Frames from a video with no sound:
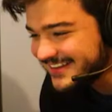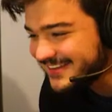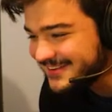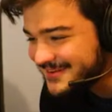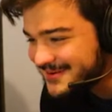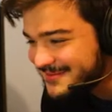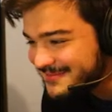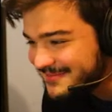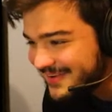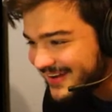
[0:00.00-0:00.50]
Can
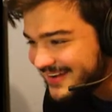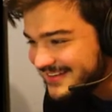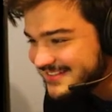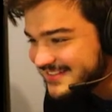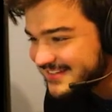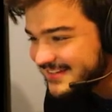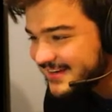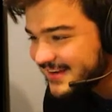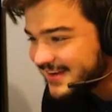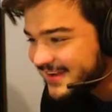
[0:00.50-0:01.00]
you
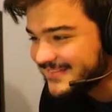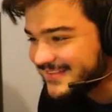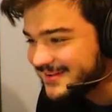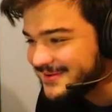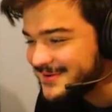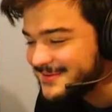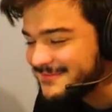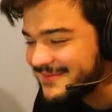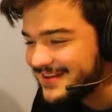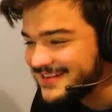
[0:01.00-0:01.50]

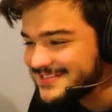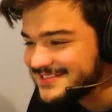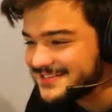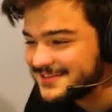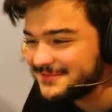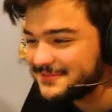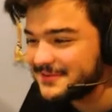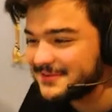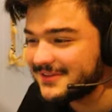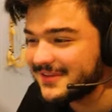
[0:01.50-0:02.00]
imagine
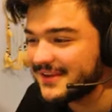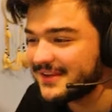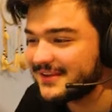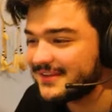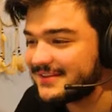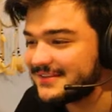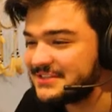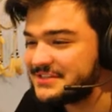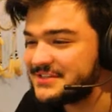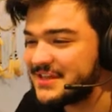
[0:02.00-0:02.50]
if you're
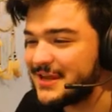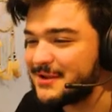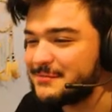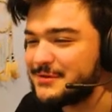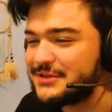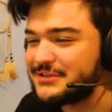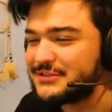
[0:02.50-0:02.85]
like, this game